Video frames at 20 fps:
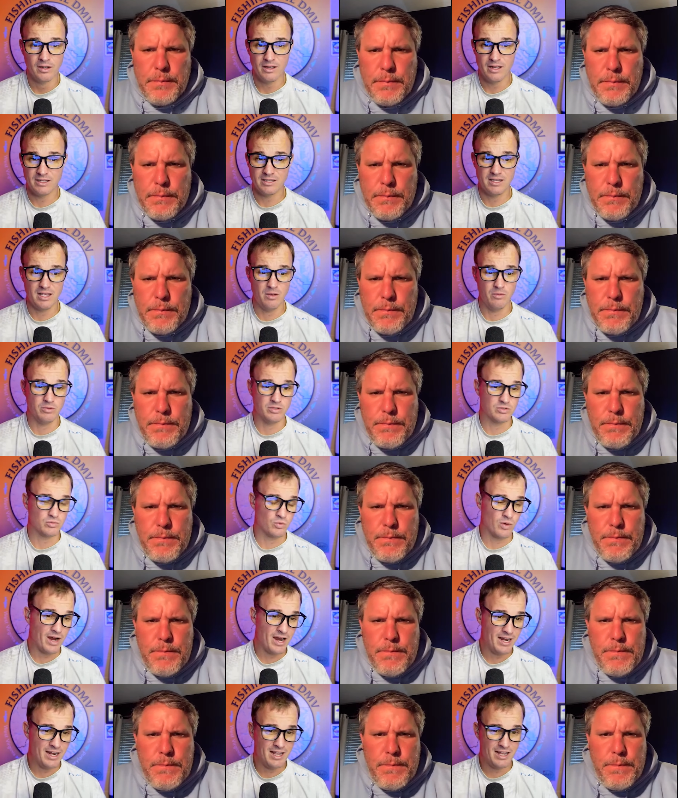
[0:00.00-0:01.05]
Speaker 1: It was
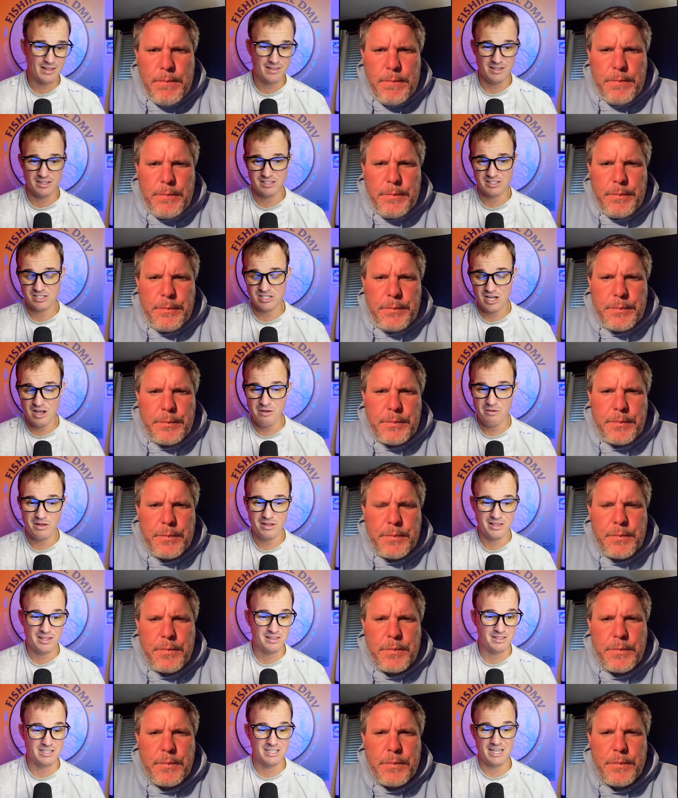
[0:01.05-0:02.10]
raining and it's snowing,
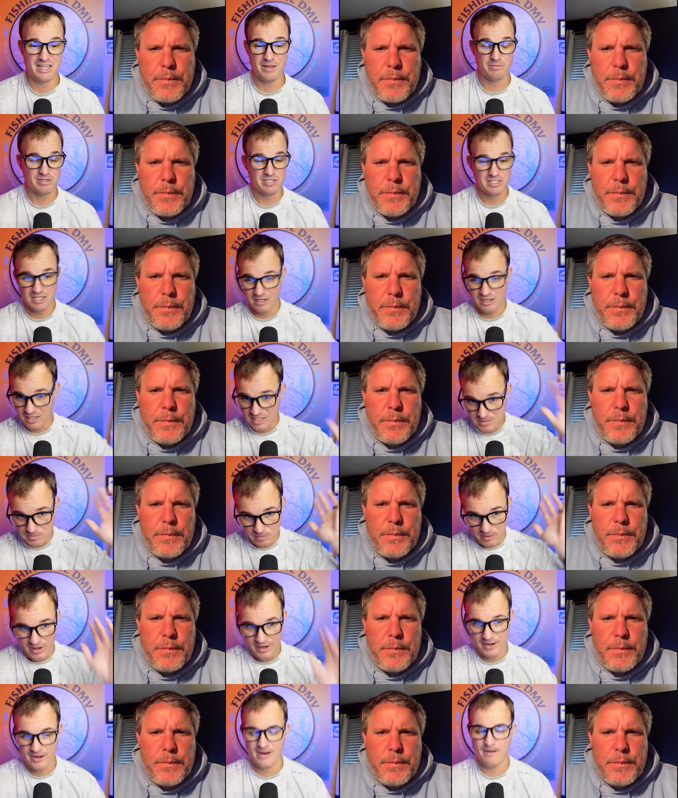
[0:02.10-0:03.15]
then the damn sun gets
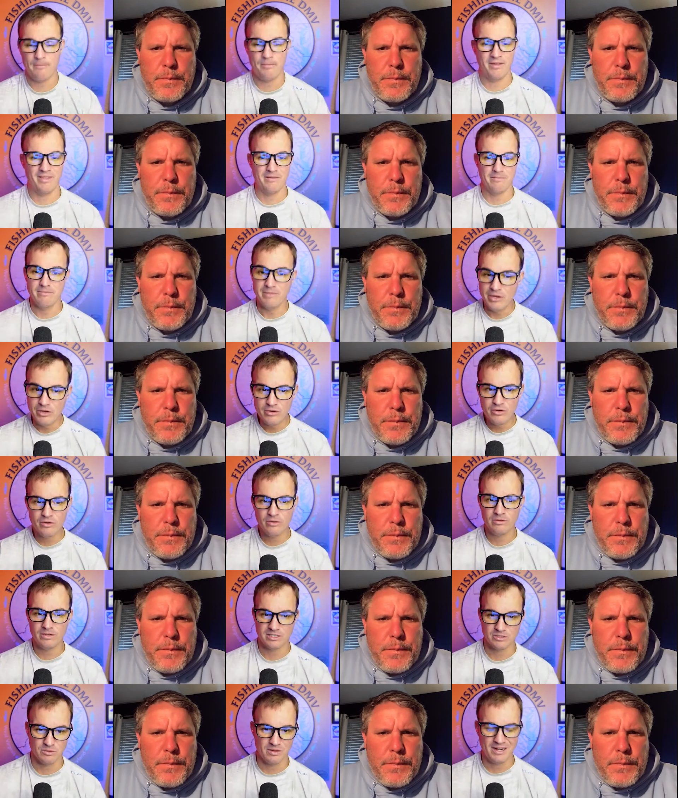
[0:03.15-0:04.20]
blotted out by the moon.
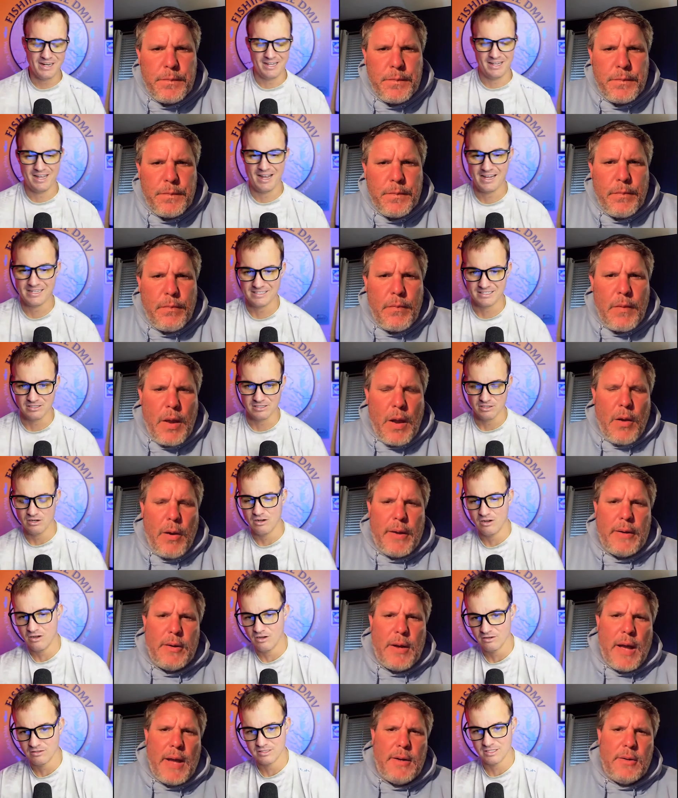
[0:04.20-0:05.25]
It's raining cats and
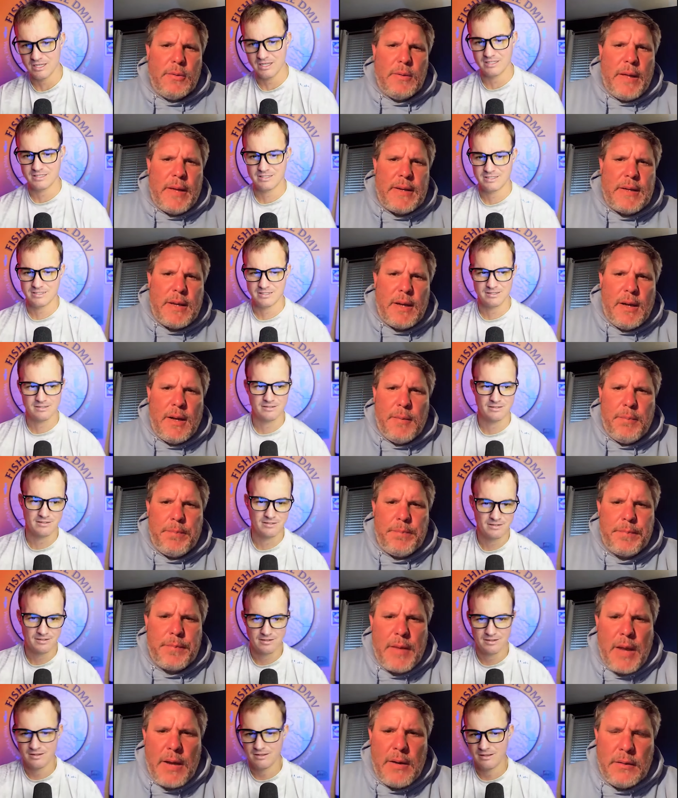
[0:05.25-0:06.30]
dogs.
Speaker 2: No, I
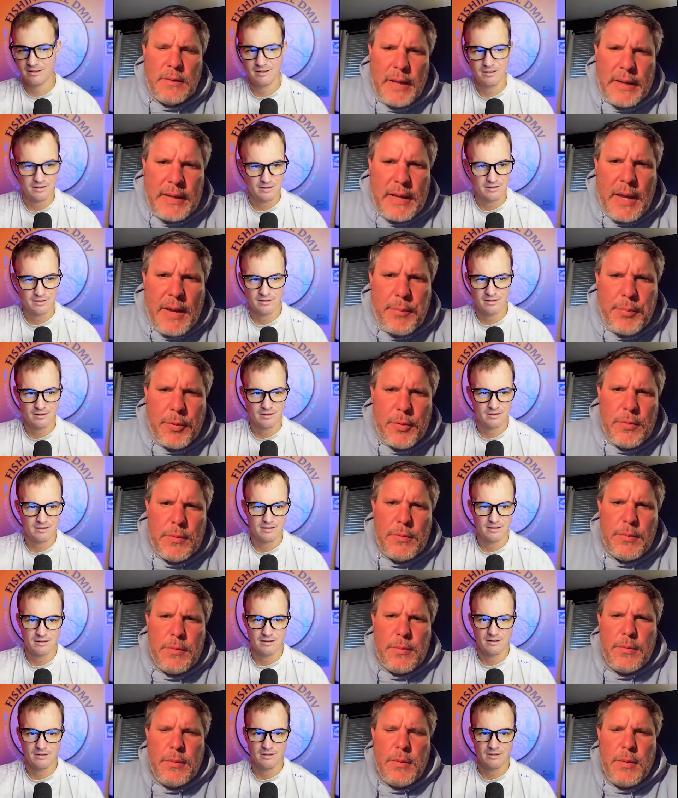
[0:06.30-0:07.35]
don't like
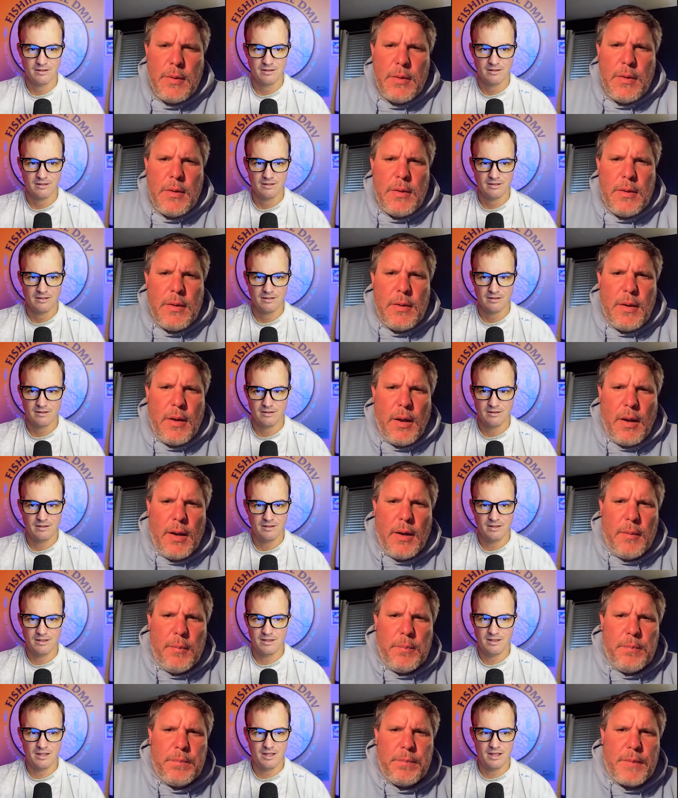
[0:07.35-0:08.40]
April.
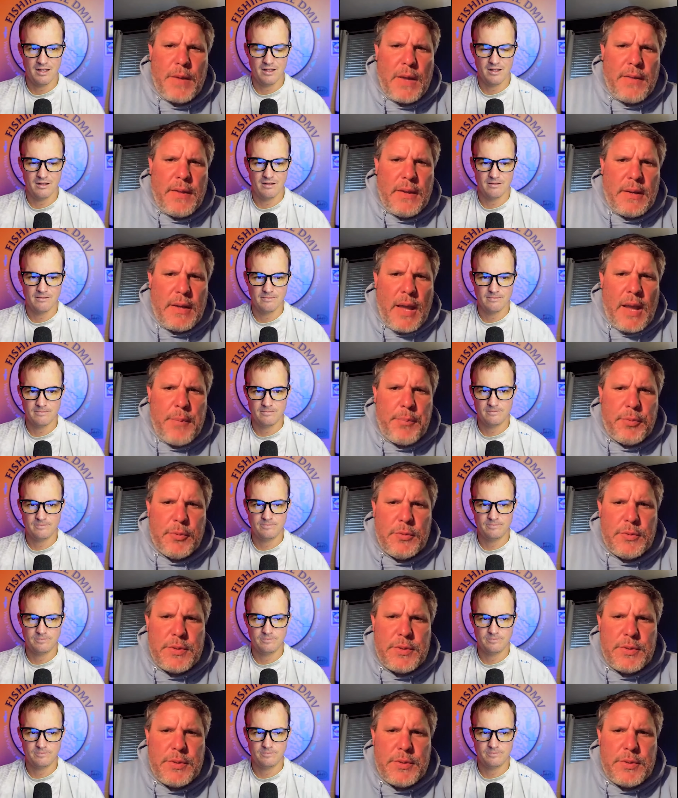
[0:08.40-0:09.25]
I think